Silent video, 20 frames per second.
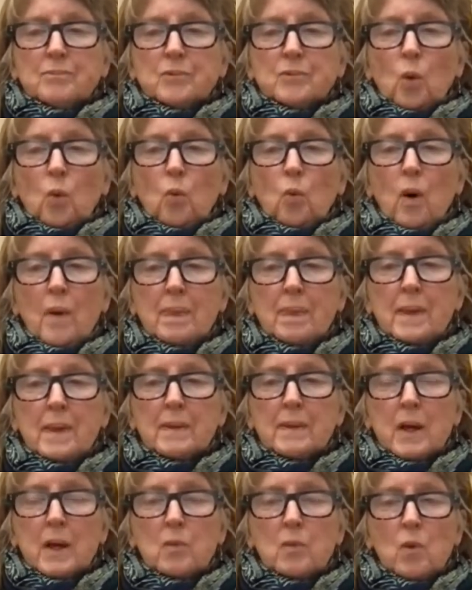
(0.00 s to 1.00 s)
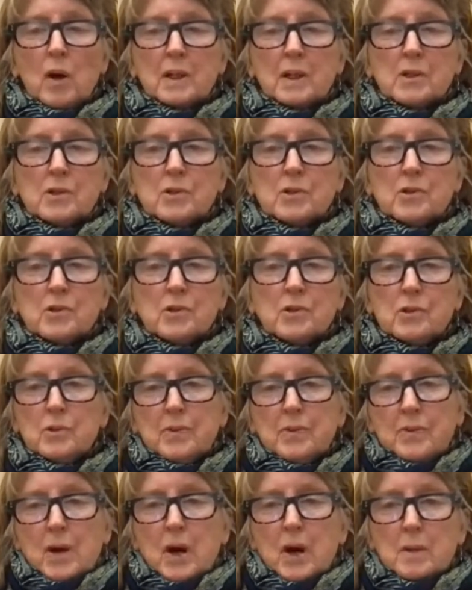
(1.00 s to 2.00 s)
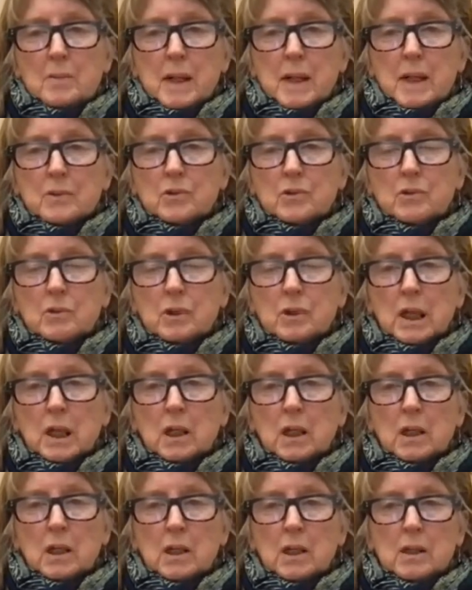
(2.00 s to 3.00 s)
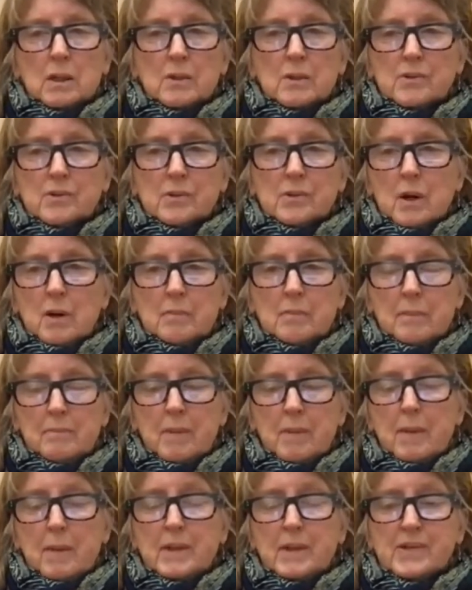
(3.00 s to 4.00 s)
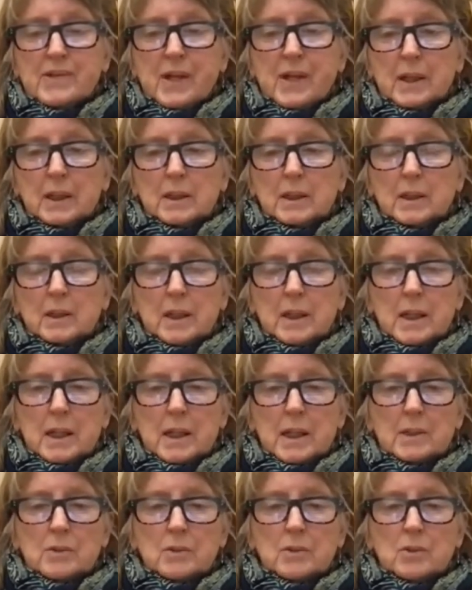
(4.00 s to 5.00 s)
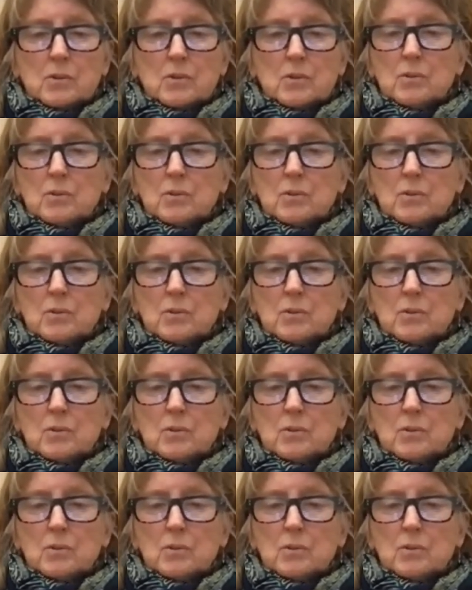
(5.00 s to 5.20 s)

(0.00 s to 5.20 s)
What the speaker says: one thing they wanted to do and thought about doing is maybe selling the land.